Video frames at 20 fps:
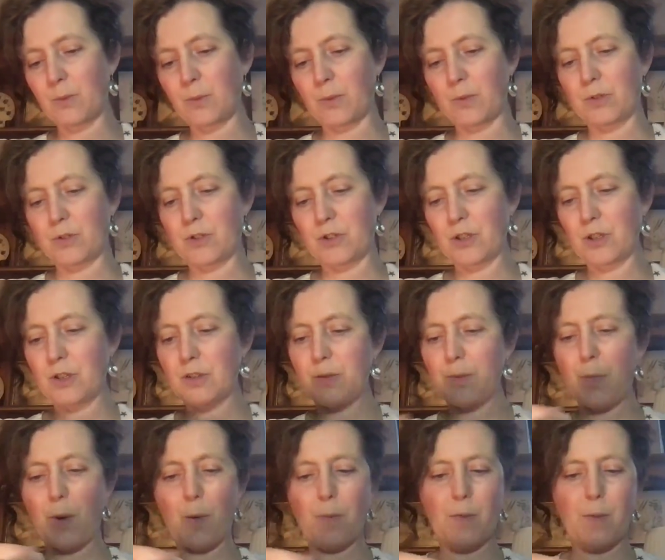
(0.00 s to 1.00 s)
we'll
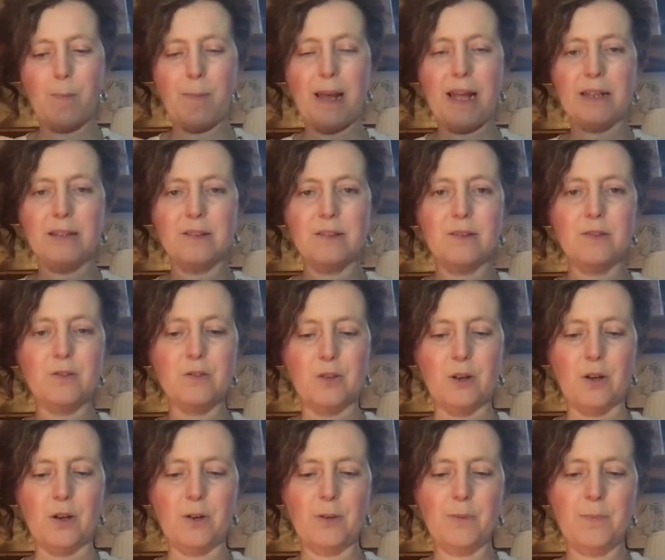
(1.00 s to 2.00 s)
just pop the pendant
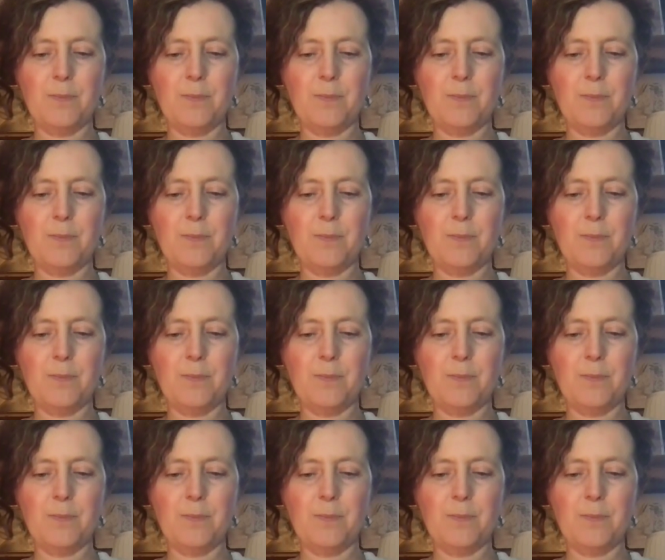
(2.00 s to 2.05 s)
on.